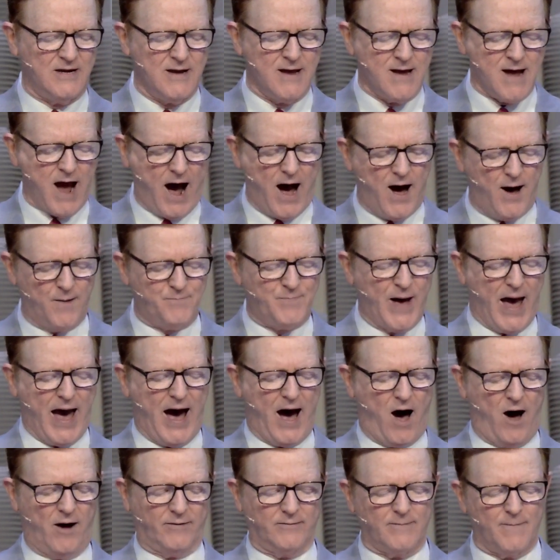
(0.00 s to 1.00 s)

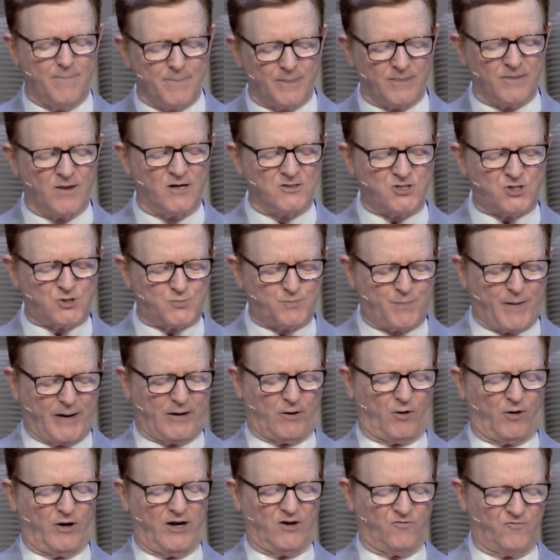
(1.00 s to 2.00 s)
about the
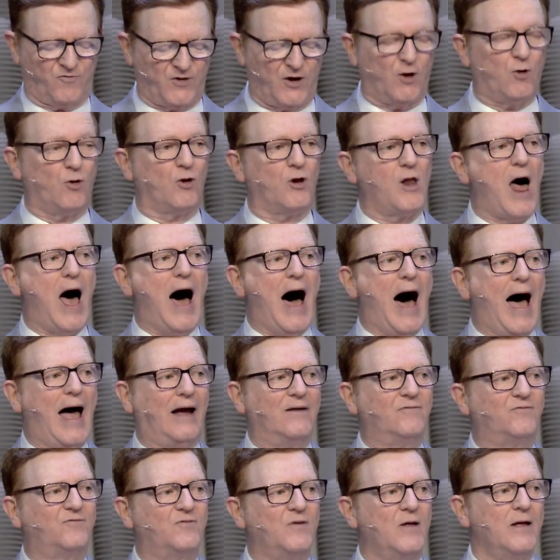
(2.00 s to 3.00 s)
Spirit-filled
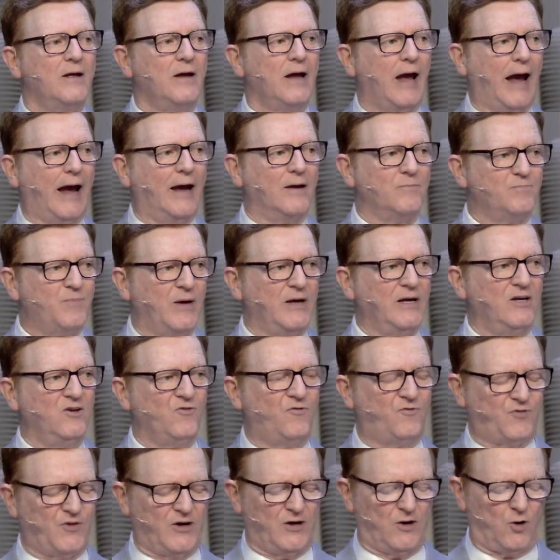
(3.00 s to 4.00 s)
life and being
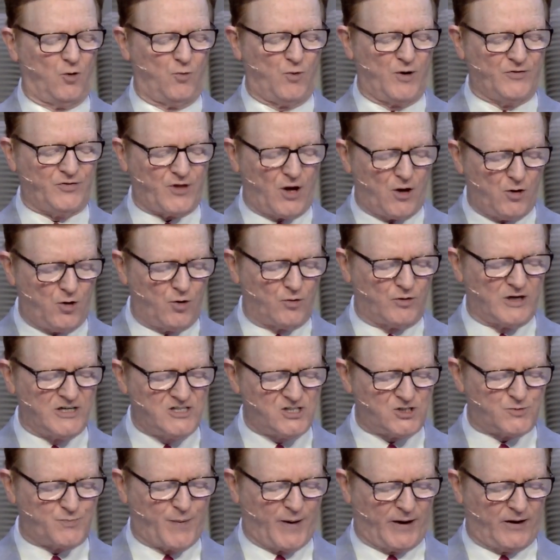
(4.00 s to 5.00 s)
filled with the Holy
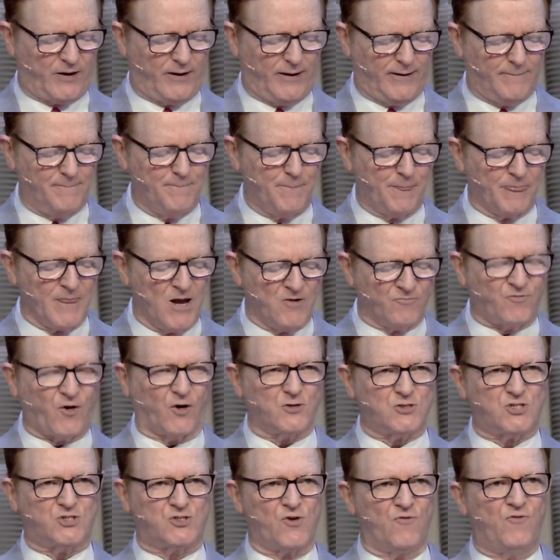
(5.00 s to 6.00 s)
Spirit.
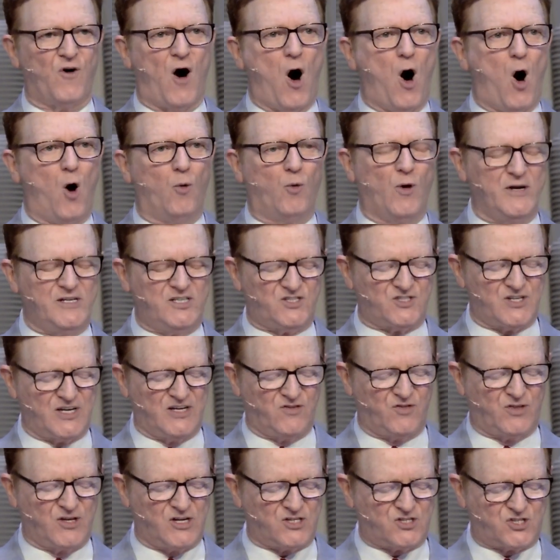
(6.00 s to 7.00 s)
First of all, we see
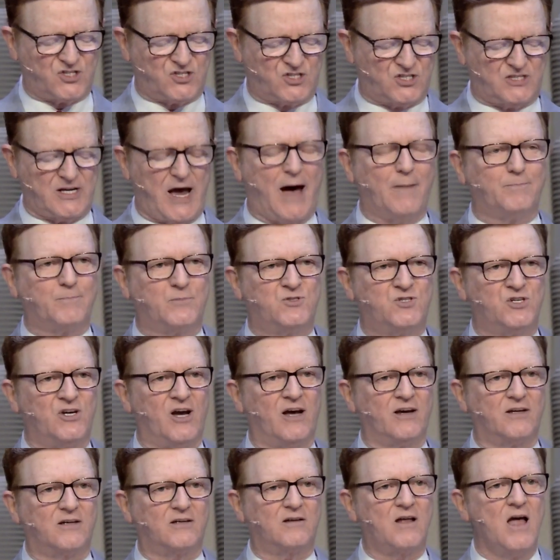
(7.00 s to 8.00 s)
the
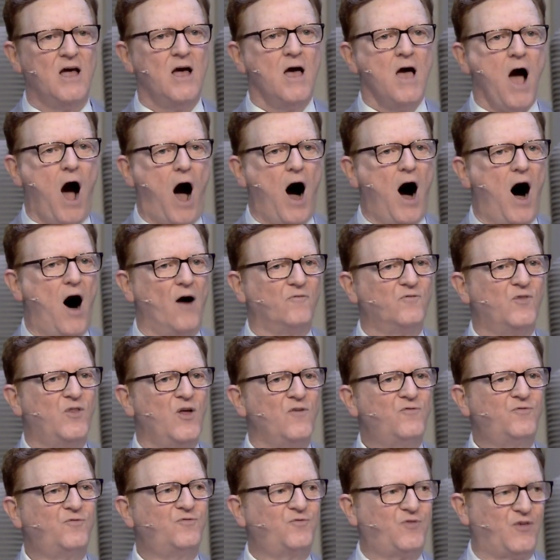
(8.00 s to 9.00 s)
subject of
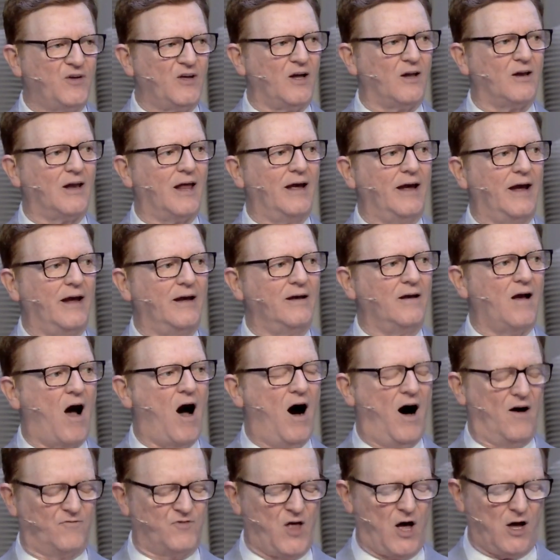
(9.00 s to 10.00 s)
the filling
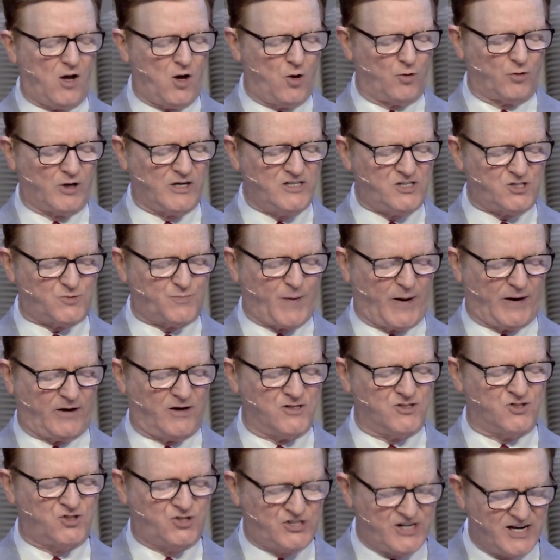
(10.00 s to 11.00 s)
of the Holy
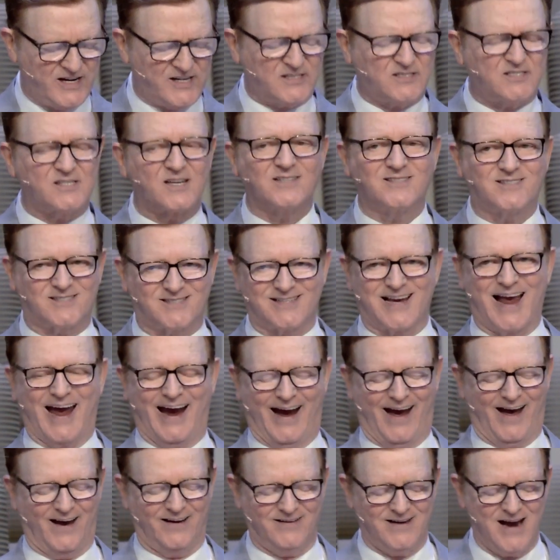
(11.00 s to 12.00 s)
Spirit. Jesus
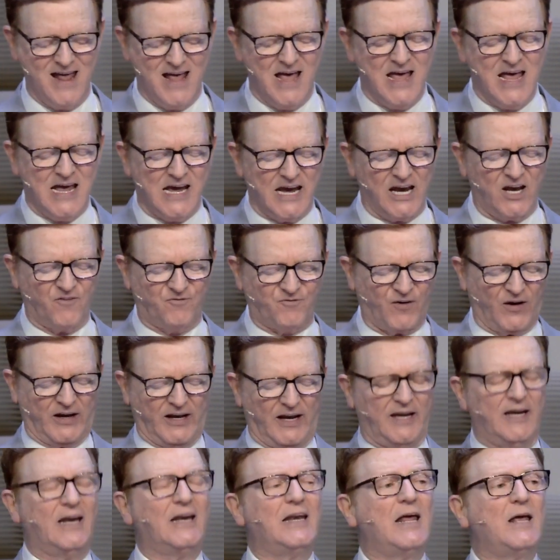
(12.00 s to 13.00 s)
said, if
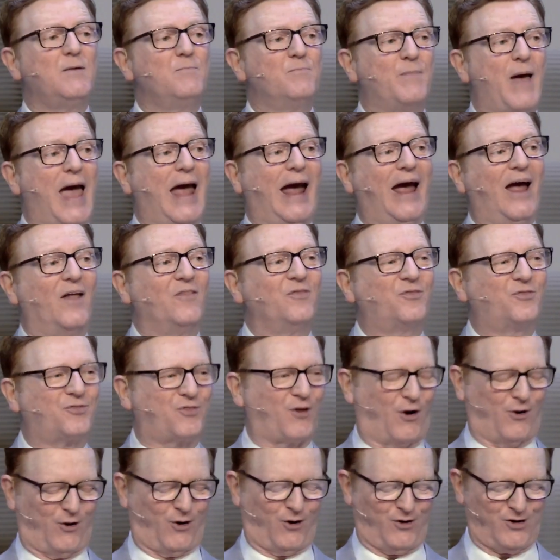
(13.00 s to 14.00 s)
any man
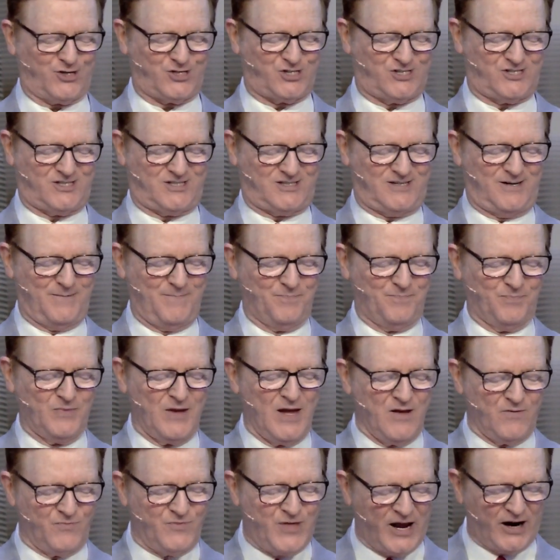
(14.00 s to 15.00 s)
thirst,
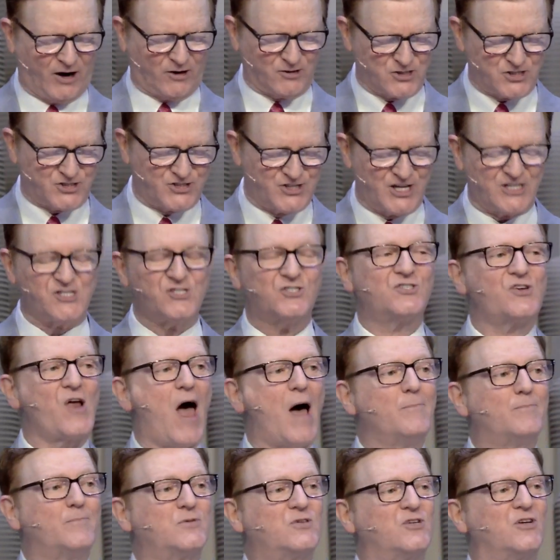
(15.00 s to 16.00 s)
there's the
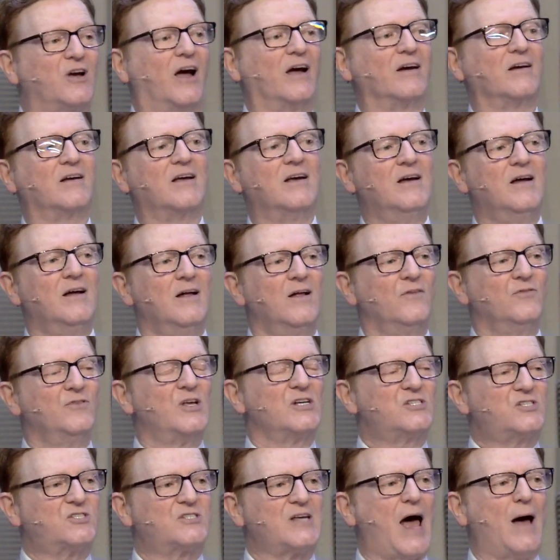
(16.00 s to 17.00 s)
subject. The
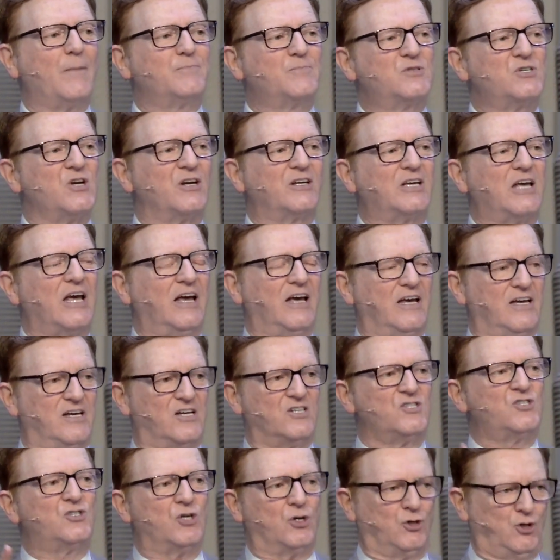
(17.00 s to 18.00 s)
subject
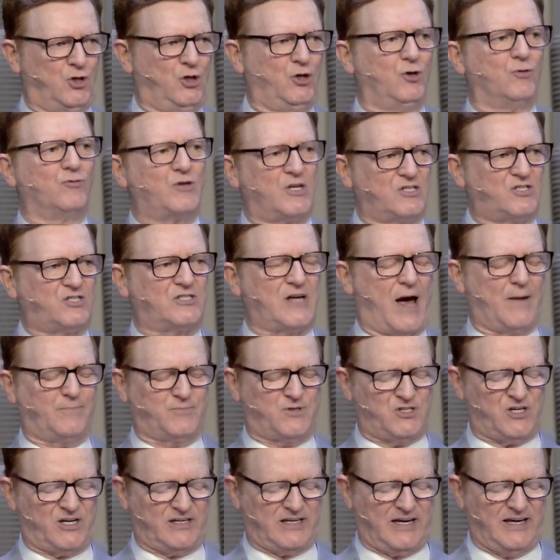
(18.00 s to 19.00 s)
is you. The
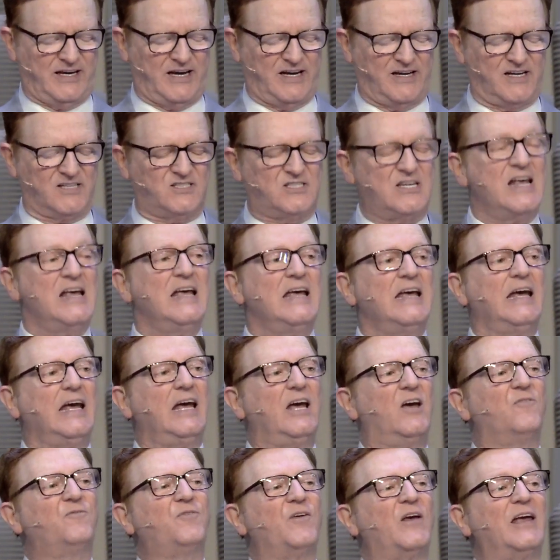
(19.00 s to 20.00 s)
subject is
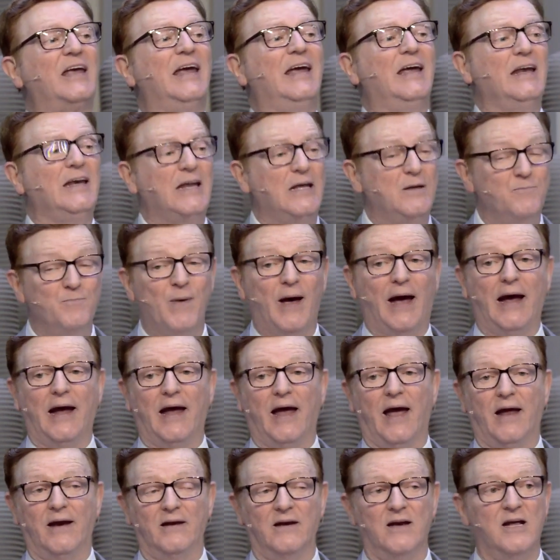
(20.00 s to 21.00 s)
if any
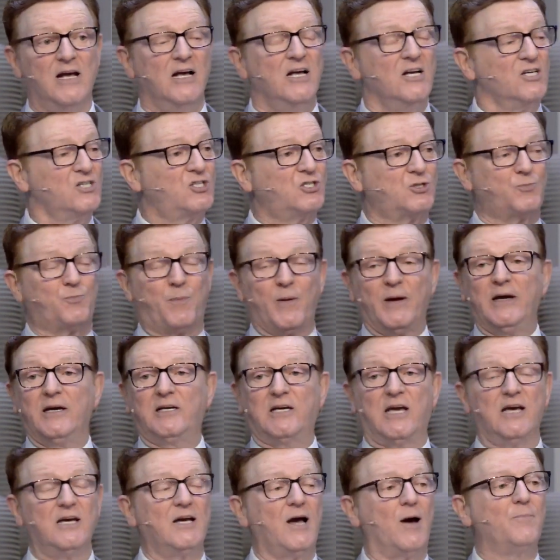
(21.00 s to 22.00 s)
man,
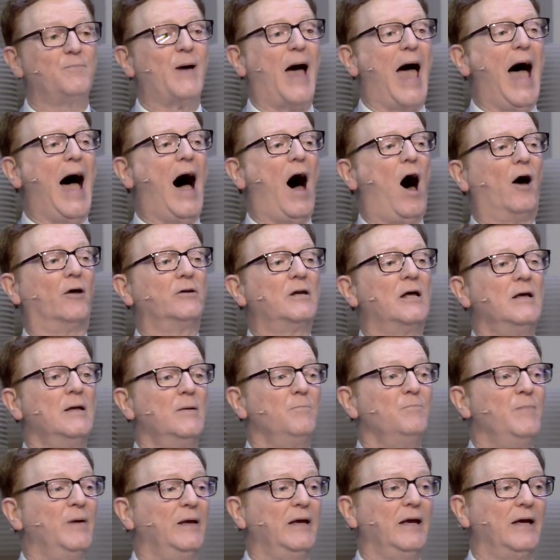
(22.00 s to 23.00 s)
speaking about
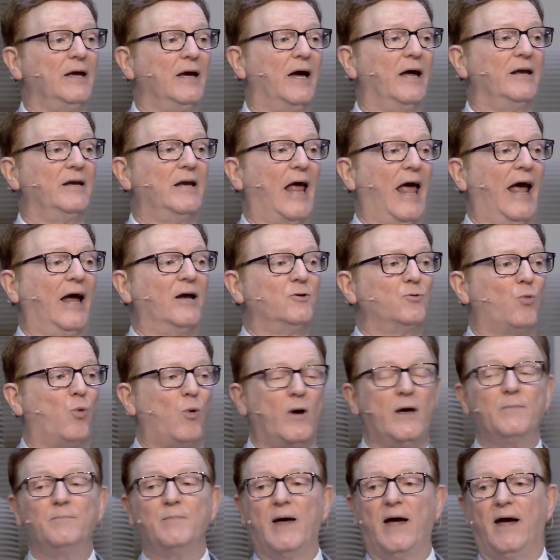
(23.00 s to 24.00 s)
men and
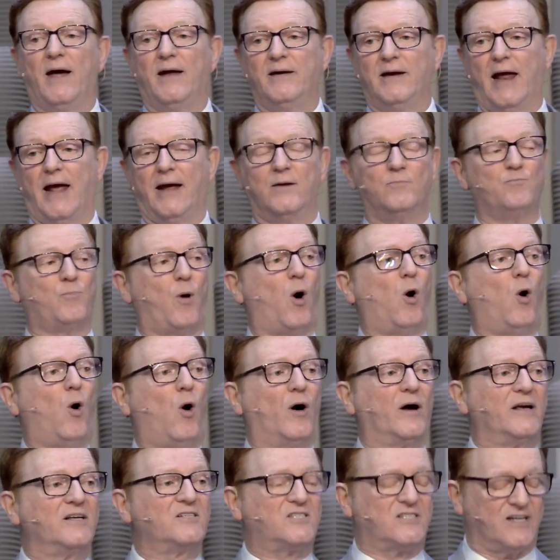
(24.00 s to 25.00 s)
women and
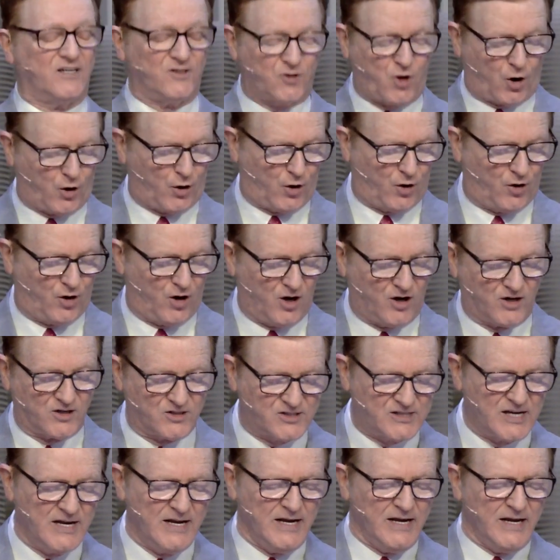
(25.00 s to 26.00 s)
boys and
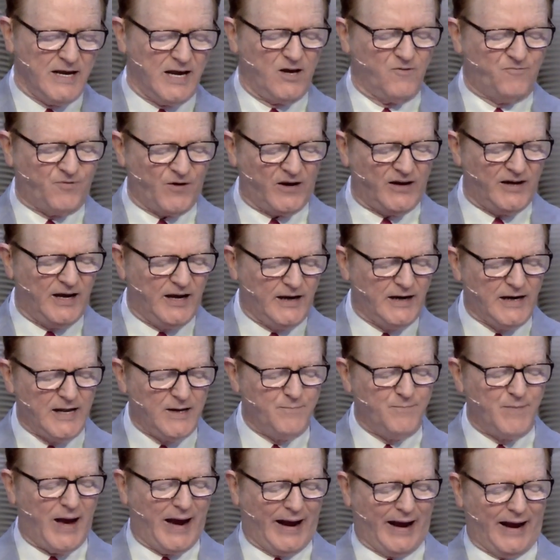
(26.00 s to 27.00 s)
girls, if any
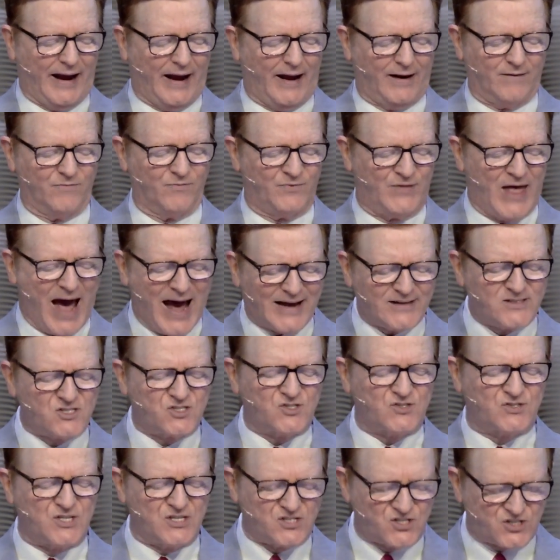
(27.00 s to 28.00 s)
man,
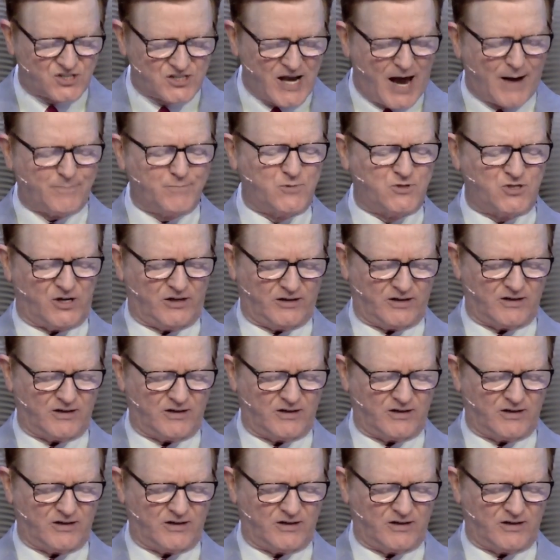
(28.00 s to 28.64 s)
that's the subject.